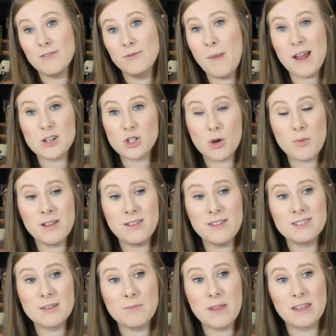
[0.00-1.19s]
magical
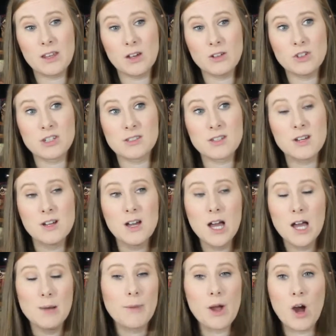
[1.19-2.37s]
realism. Like, just
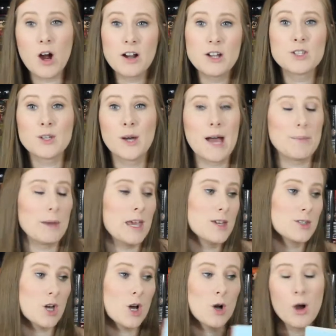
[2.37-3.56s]
my heart is so happy.
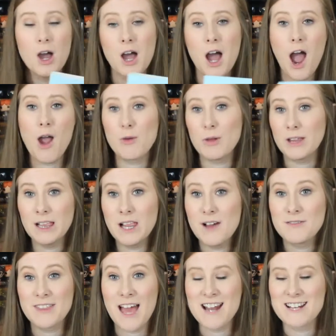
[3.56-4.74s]
So I really
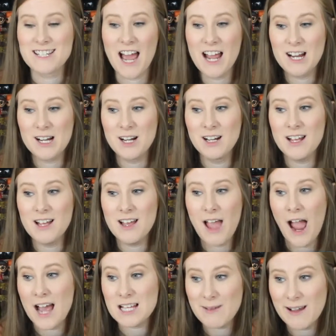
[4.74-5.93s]
loved that entire
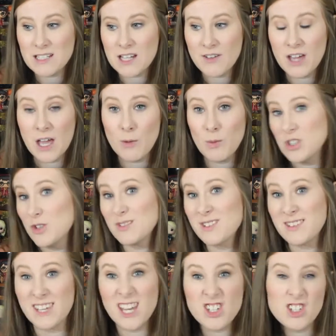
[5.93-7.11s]
aspect of it, and when she was in
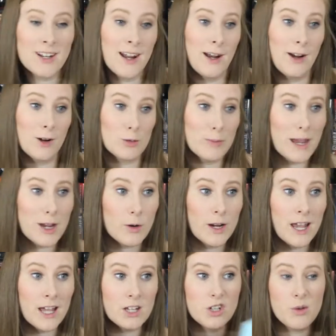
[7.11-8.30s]
the kitchen and in her
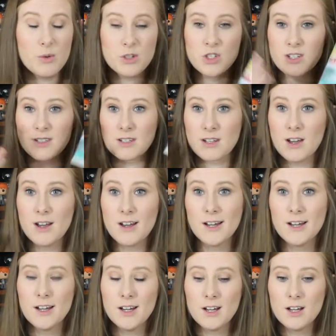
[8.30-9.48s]
bakery, and it was just
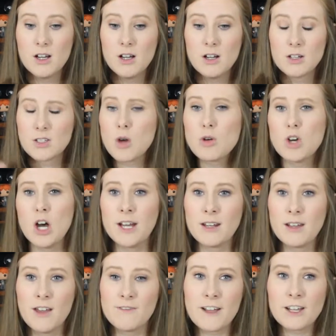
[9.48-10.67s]
so
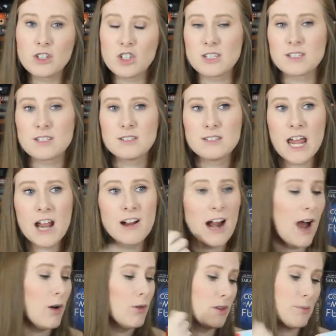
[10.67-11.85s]
good. If I could just tear
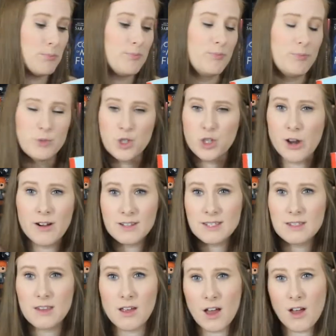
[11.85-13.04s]
out the
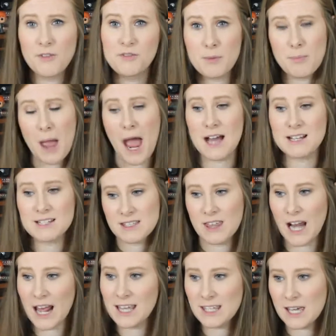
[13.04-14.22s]
chunks of the past
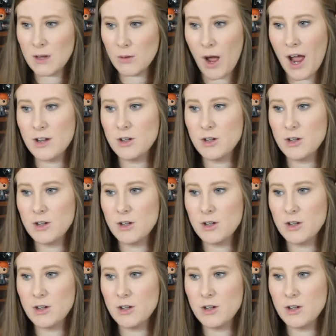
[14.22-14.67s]
that I get,